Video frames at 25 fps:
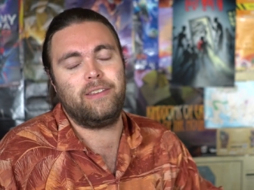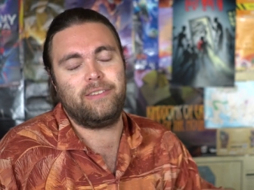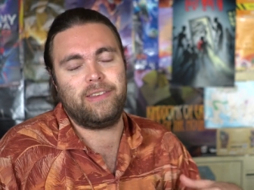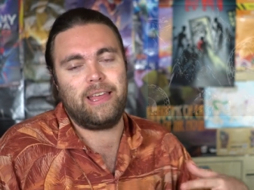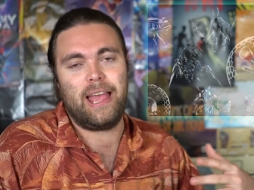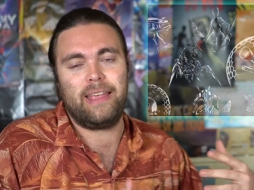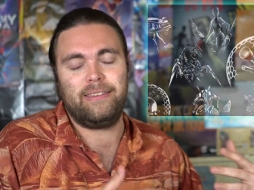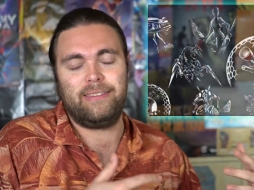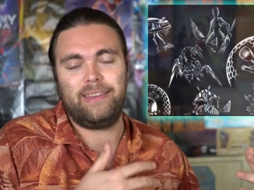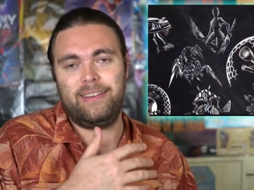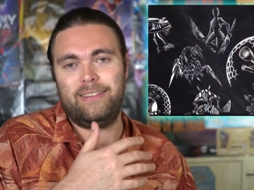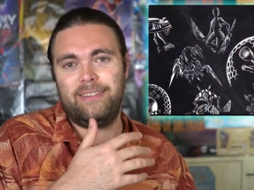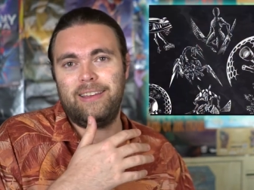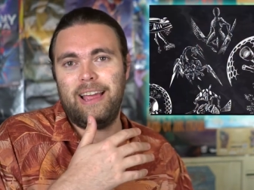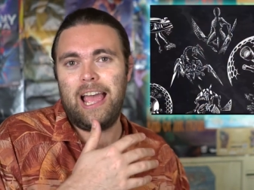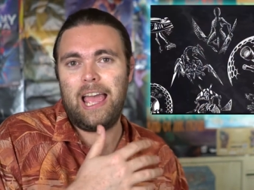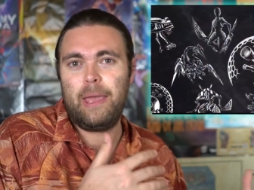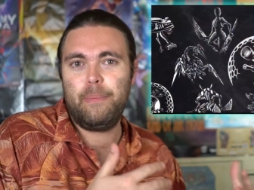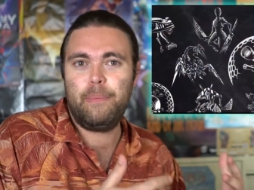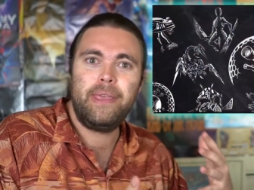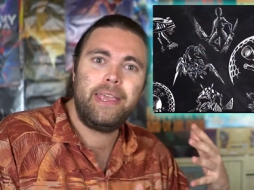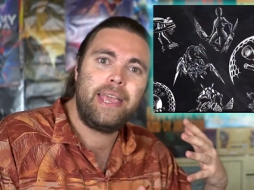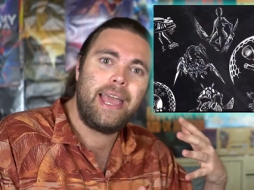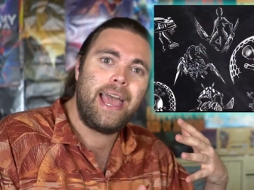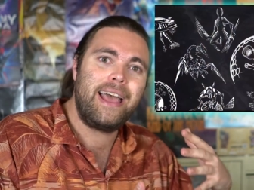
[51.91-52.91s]
because it has a
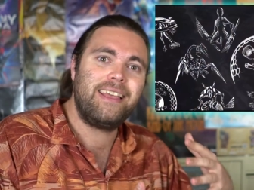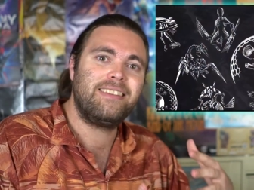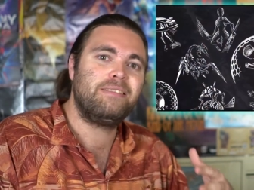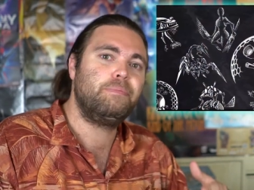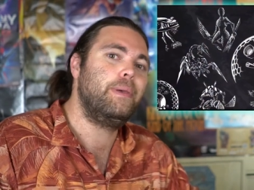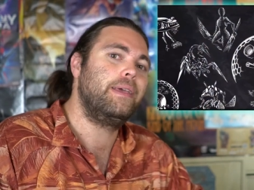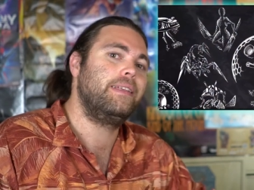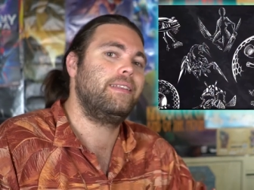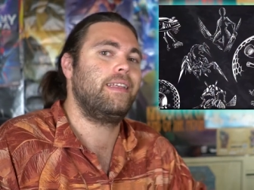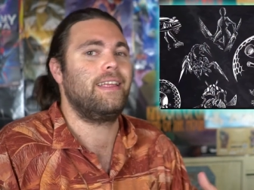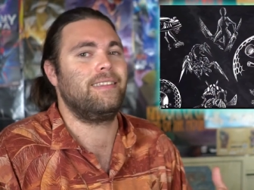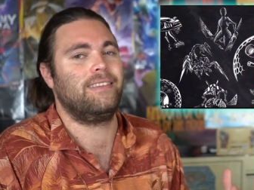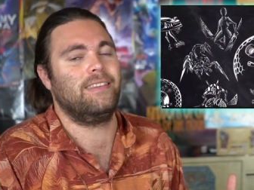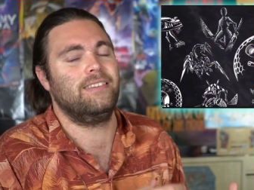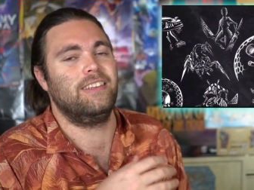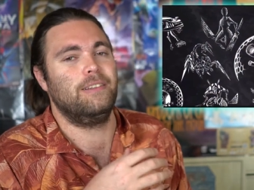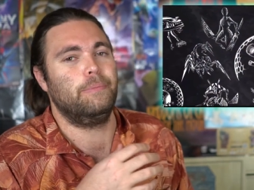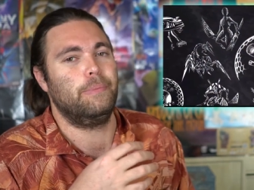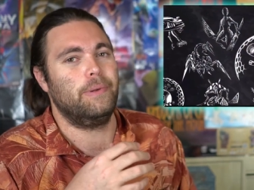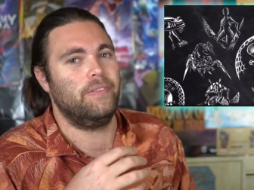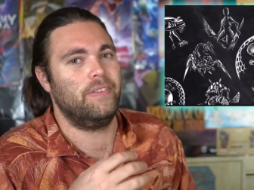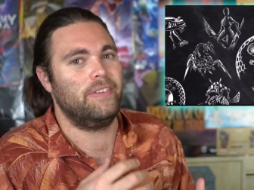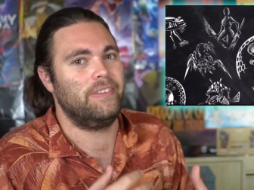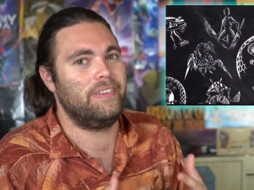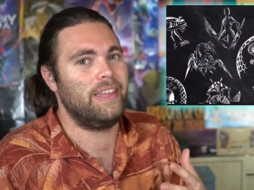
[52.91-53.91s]
timing aspect, it has a little
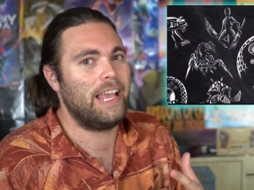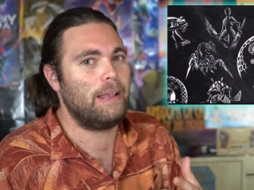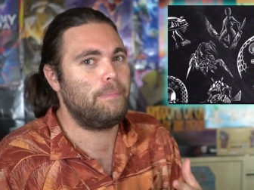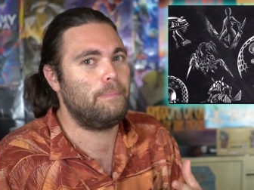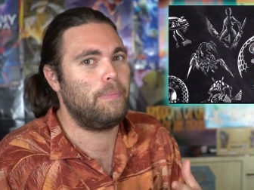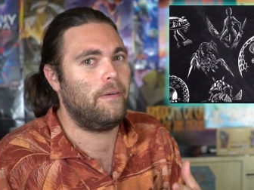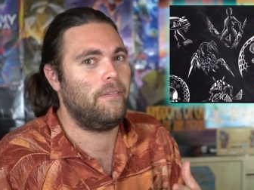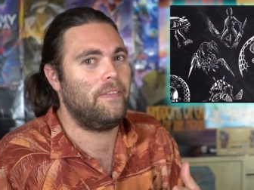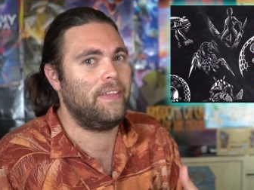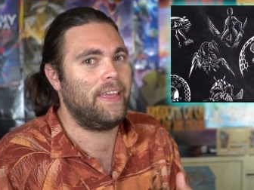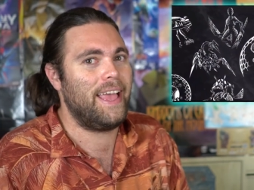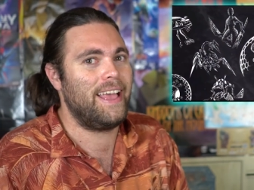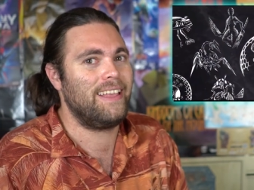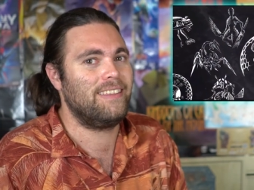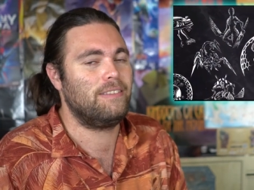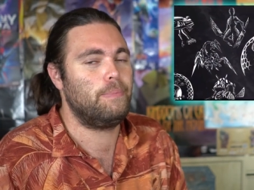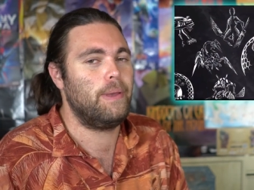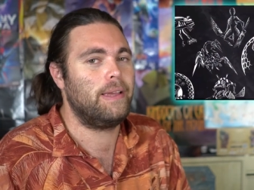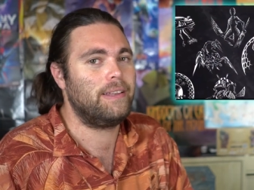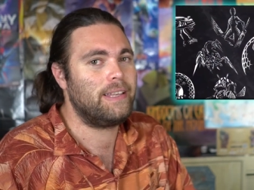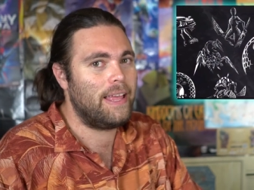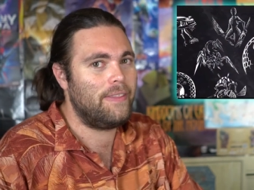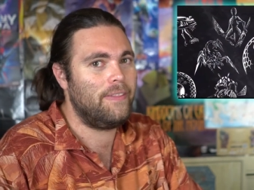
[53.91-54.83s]
bit of a deck building aspect,